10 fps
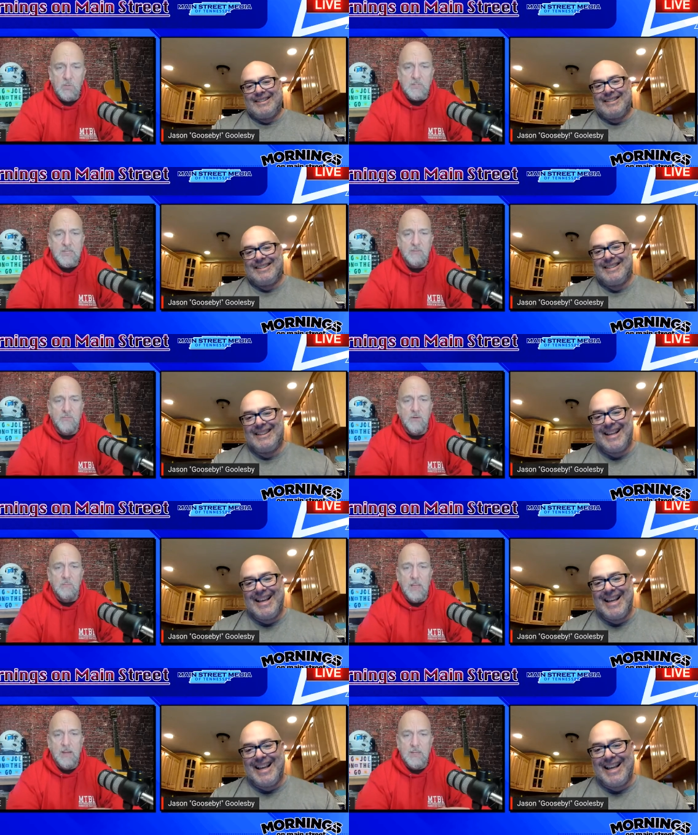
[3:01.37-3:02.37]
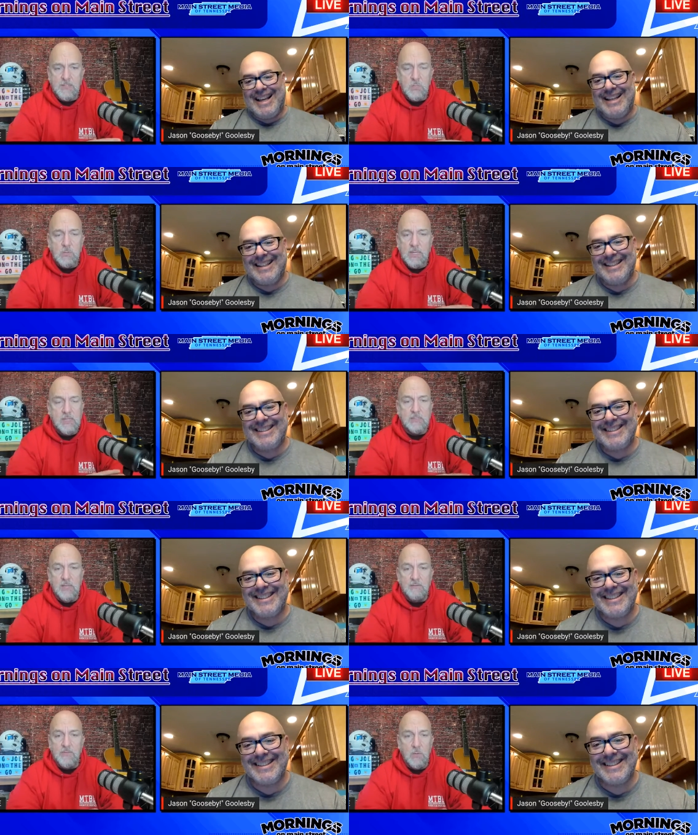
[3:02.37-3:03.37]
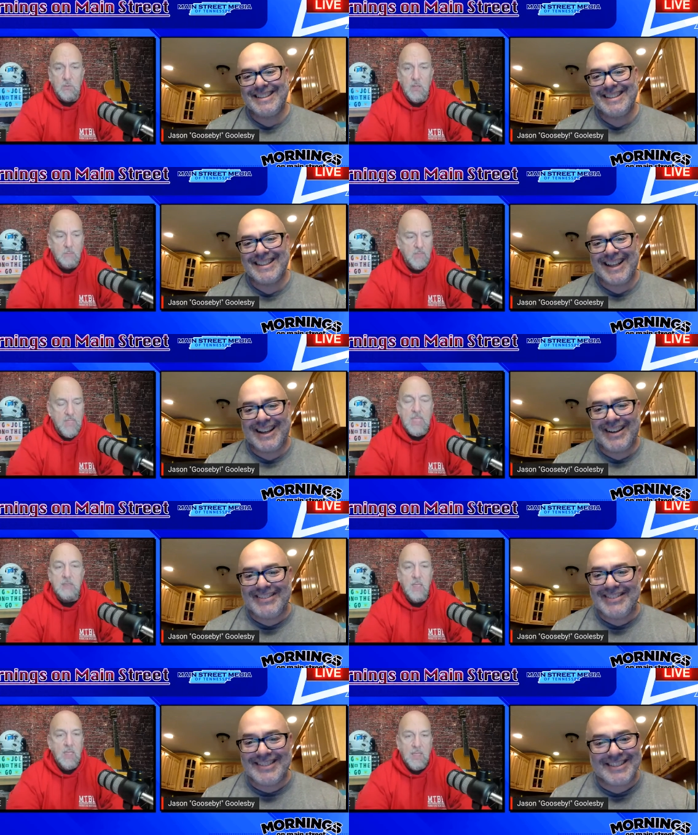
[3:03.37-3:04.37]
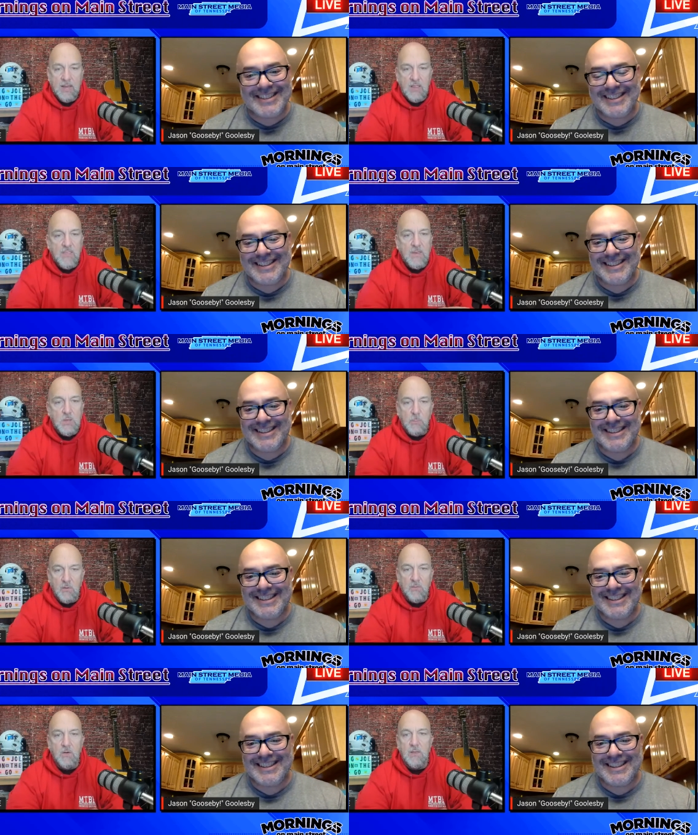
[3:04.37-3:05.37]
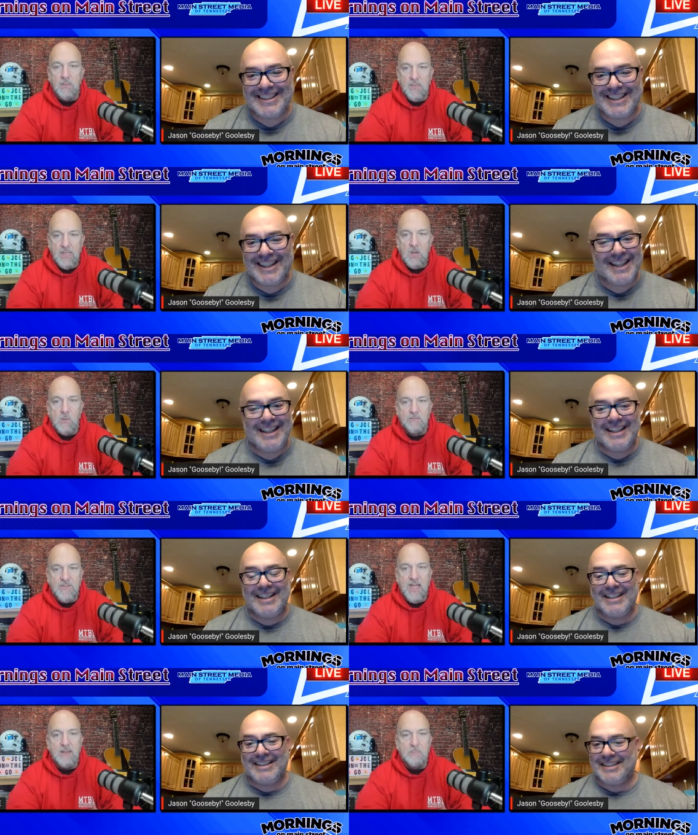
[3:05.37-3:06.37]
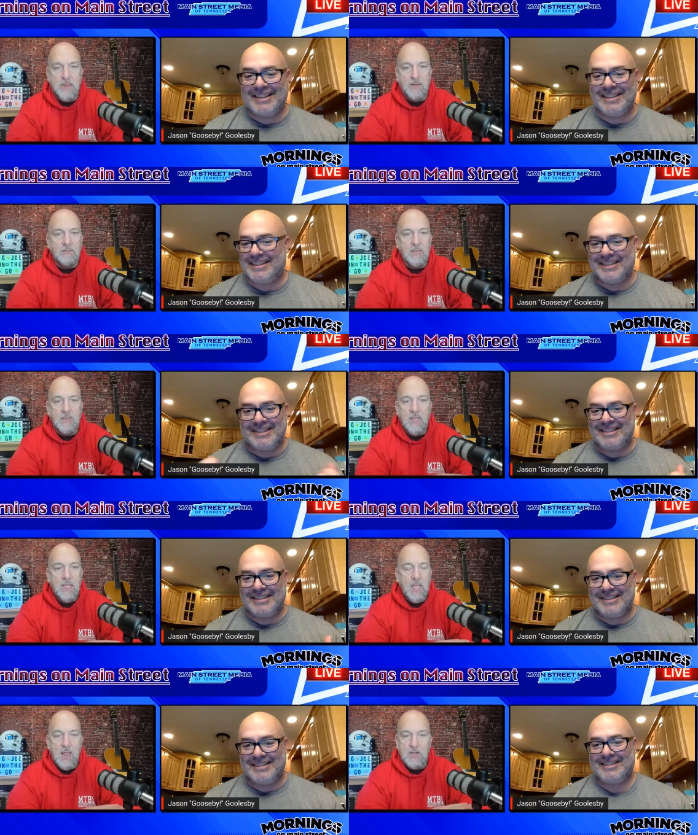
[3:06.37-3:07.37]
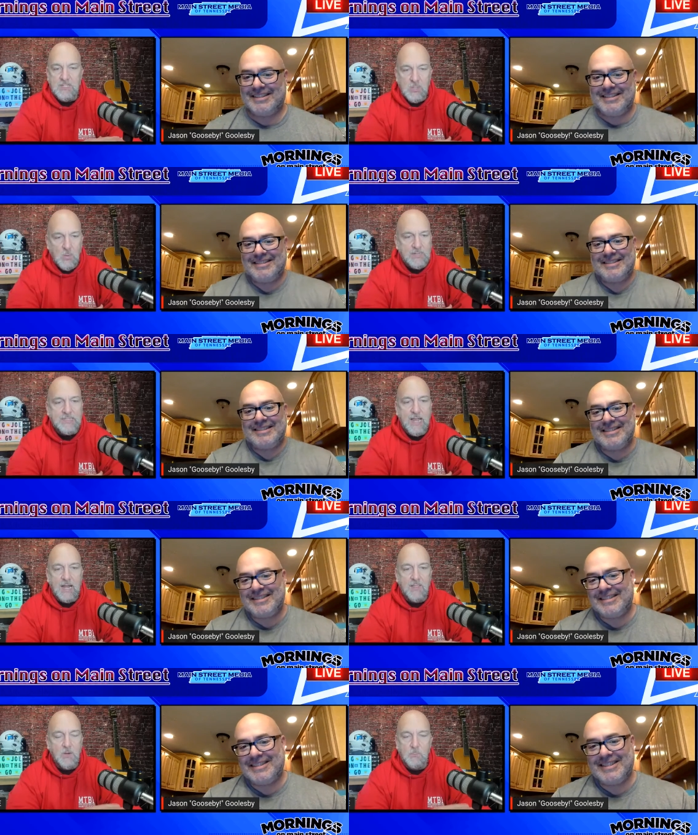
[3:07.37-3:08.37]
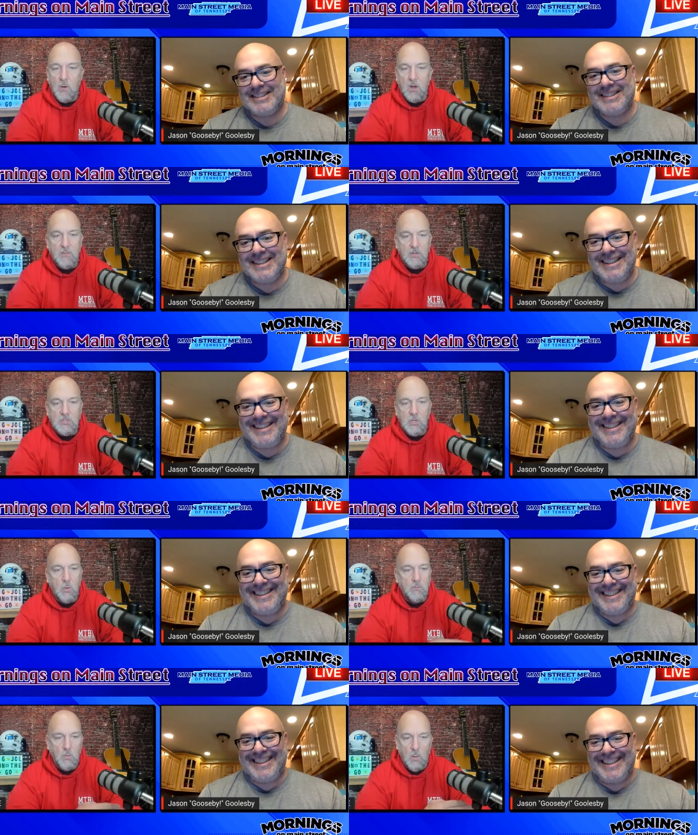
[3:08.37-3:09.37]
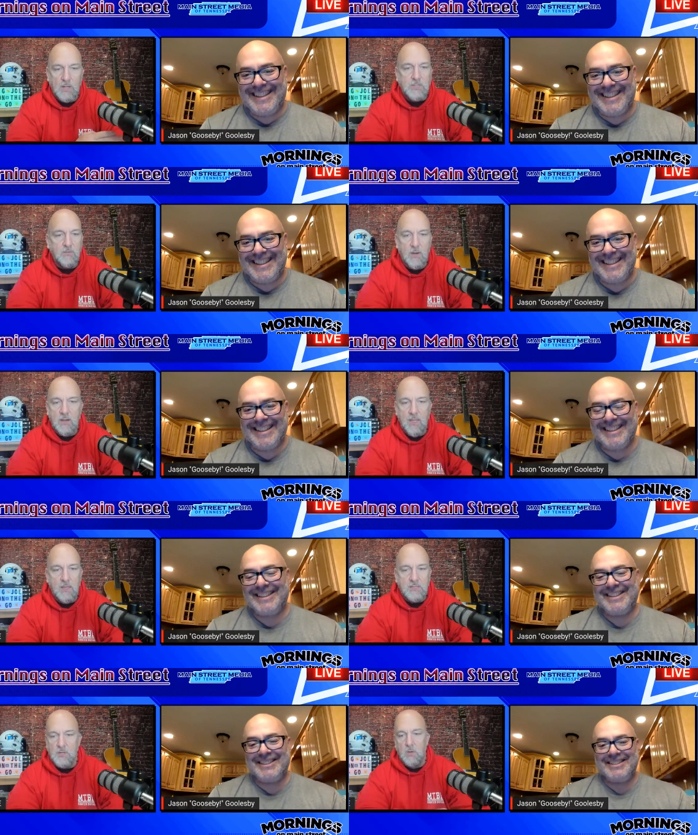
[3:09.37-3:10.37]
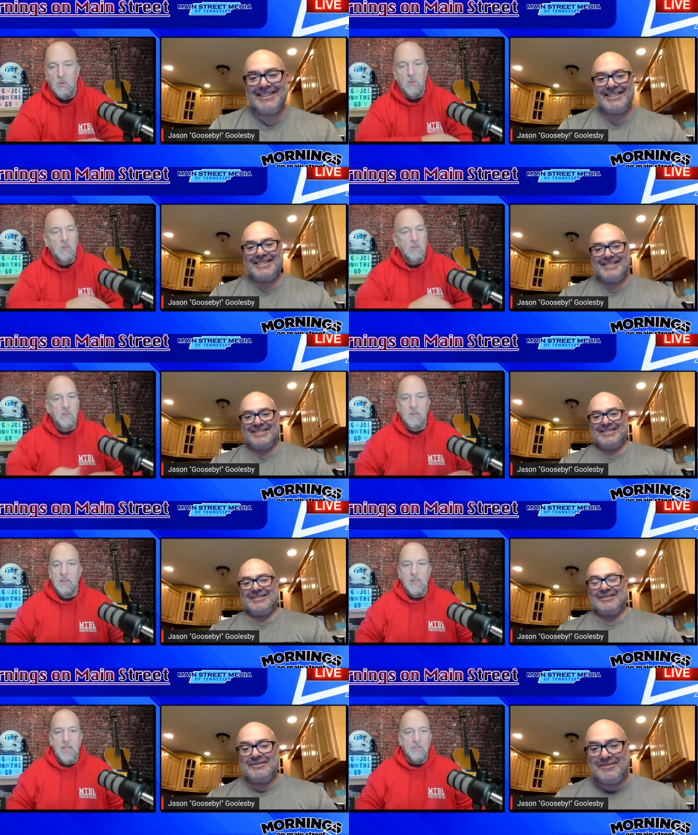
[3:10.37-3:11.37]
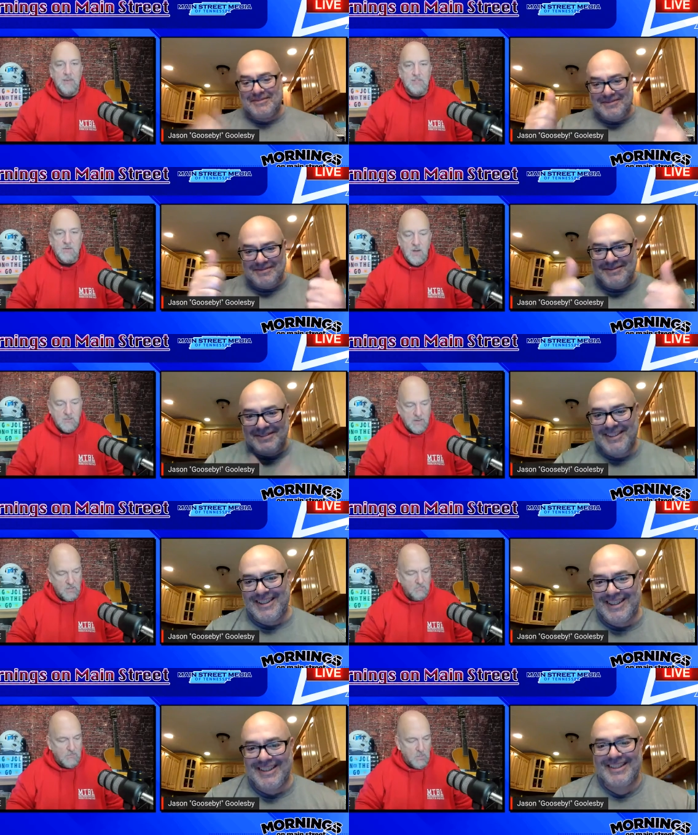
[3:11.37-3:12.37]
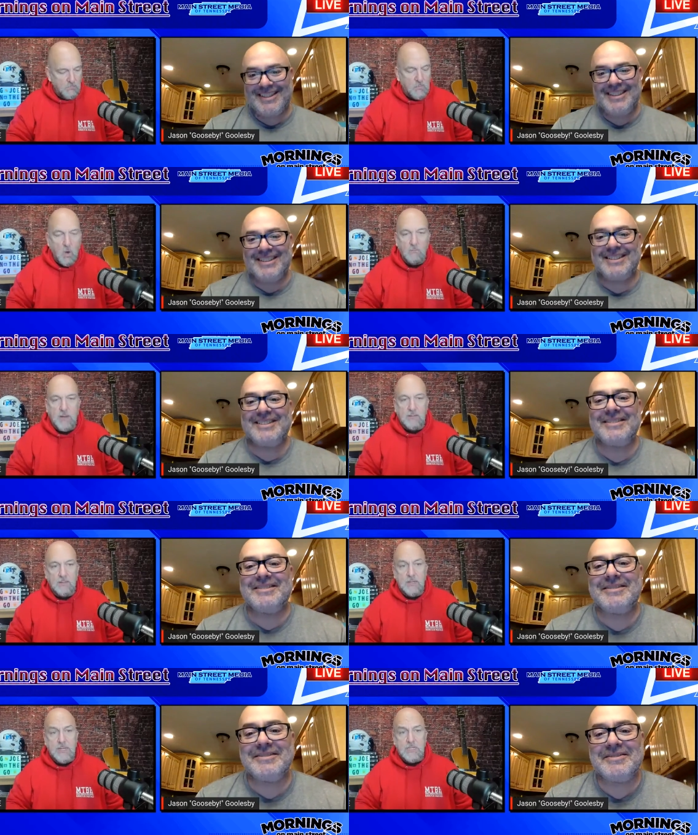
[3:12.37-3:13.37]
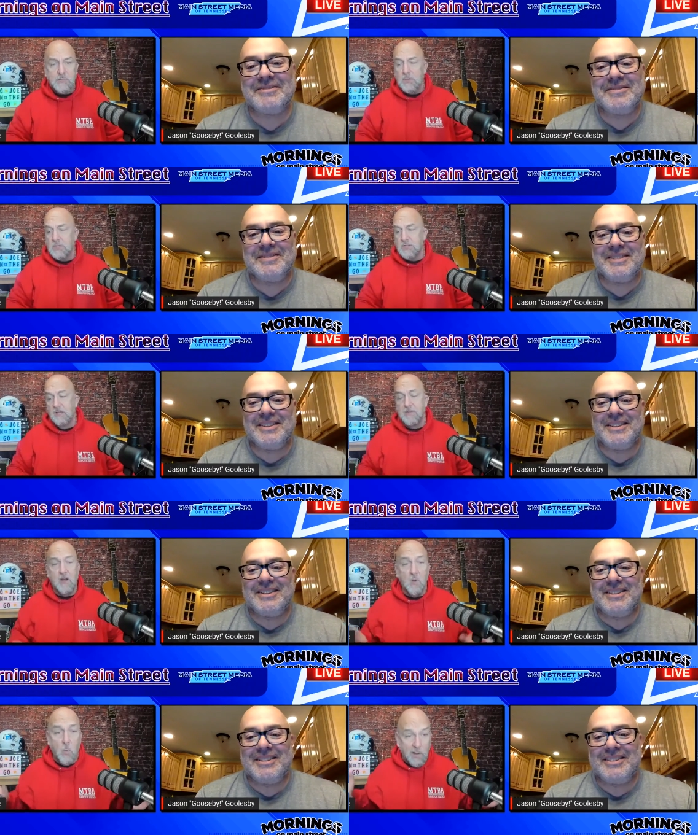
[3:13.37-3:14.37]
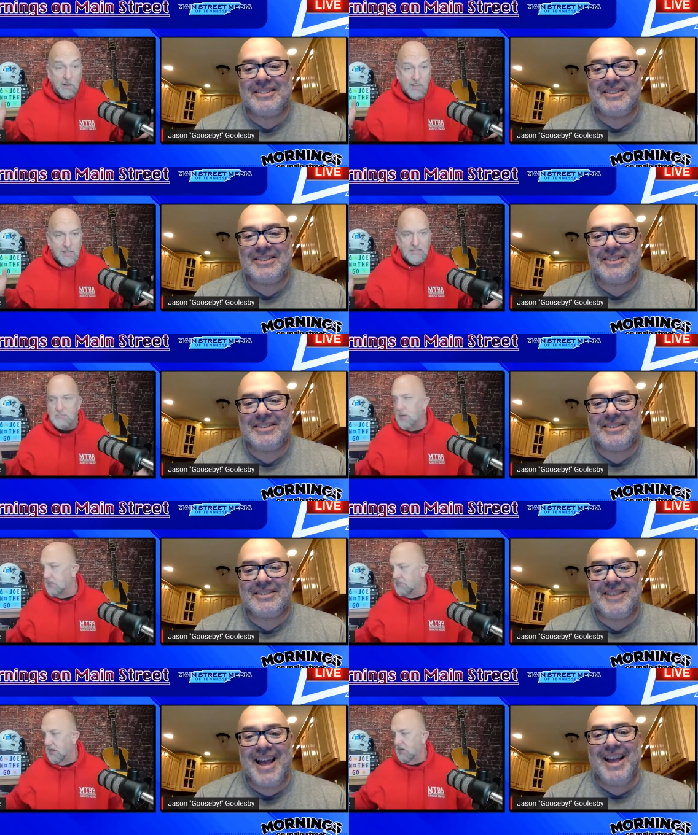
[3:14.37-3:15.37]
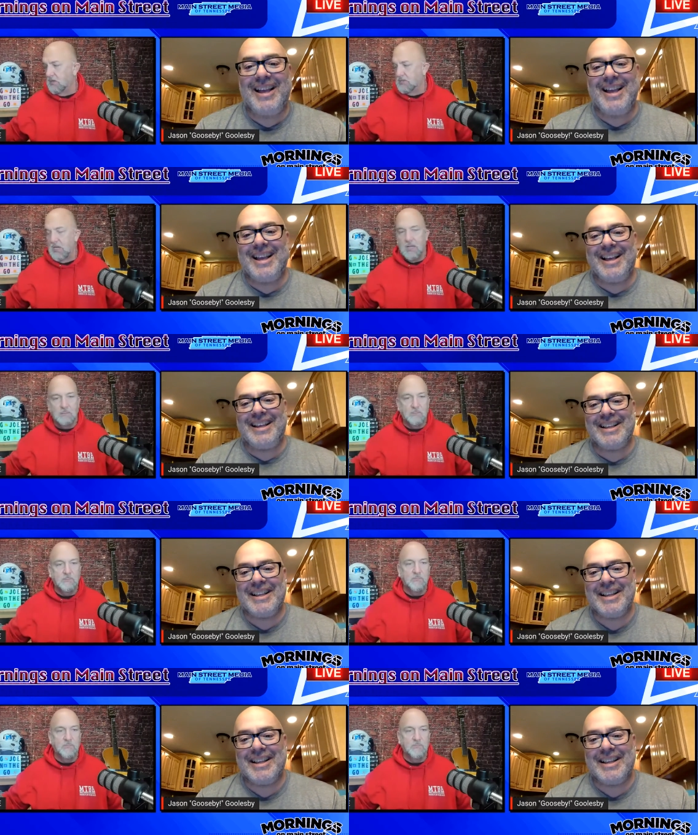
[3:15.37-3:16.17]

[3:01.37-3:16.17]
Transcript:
Speaker 1: a real estate friend of mine, his two kids love you. I mean, they oh. anything you put on the internet, they go and find it immediately, and so excited that you're part of this show and they're watching right now. So I think it's great, man. You've you've carved out a little niche for yourself. I don't know what it is, but you've done a good job.